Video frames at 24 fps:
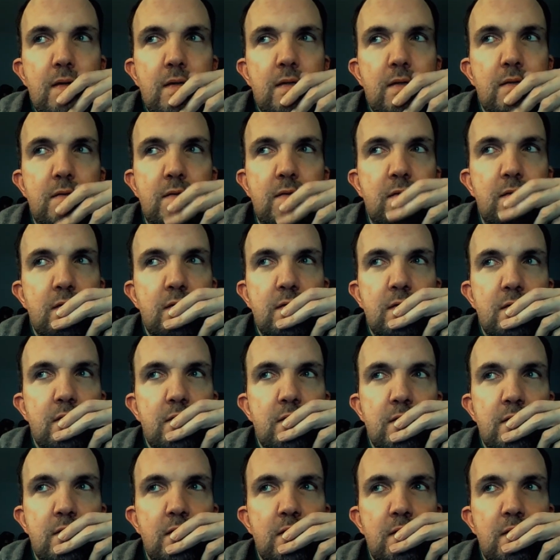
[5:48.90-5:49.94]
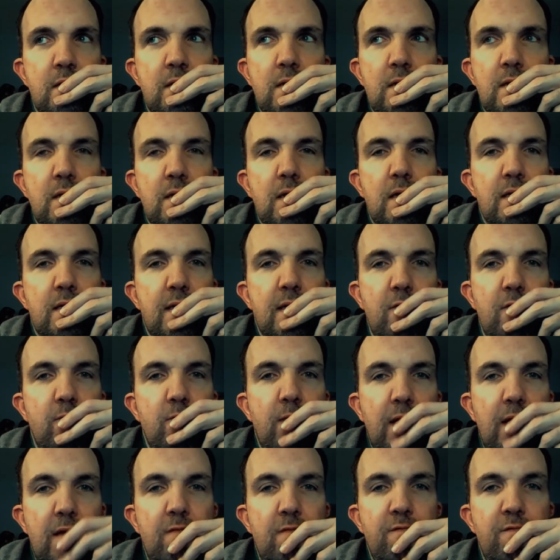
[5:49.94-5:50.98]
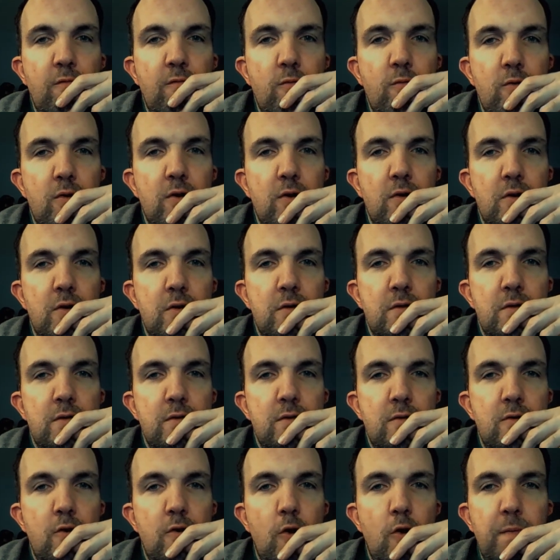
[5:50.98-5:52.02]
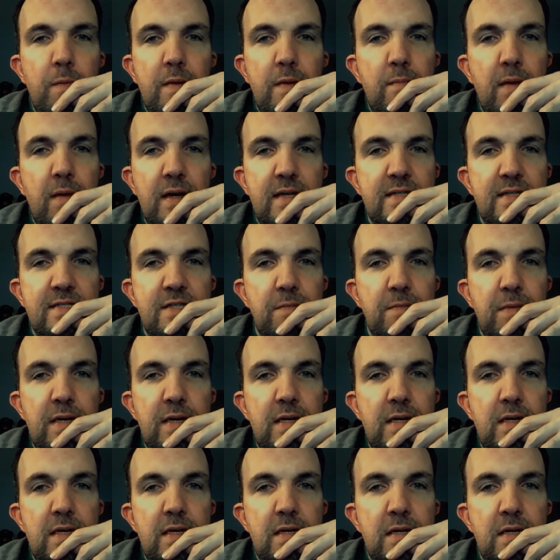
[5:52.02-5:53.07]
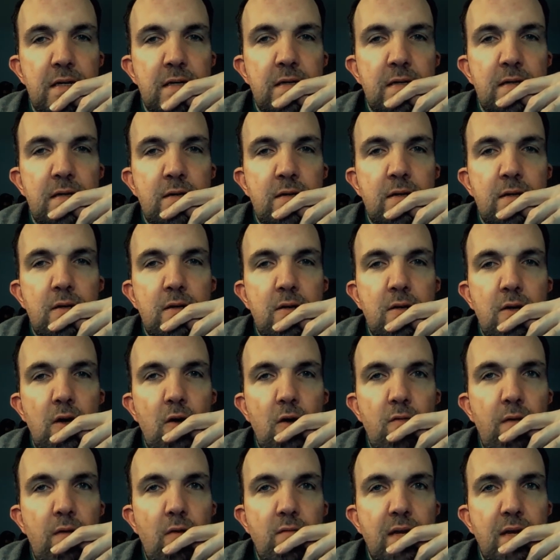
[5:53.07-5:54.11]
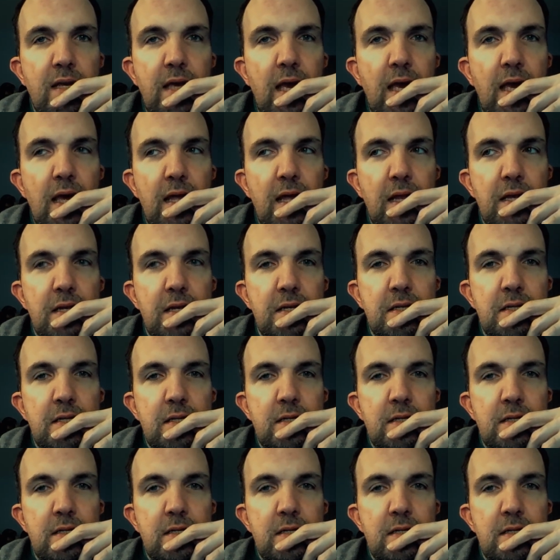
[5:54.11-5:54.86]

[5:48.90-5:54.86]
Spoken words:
I can't wait for open mics to be around again.